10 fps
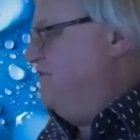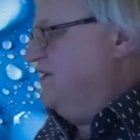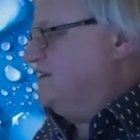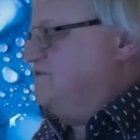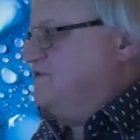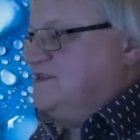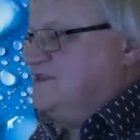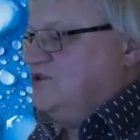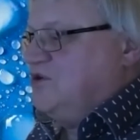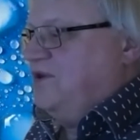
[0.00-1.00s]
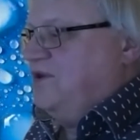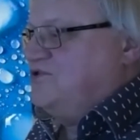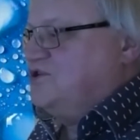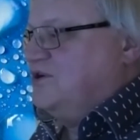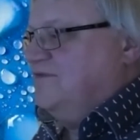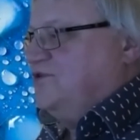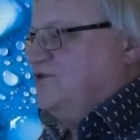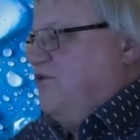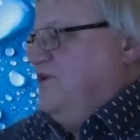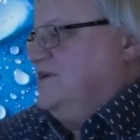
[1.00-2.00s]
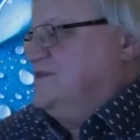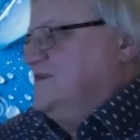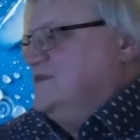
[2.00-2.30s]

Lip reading: things with the topological photonics.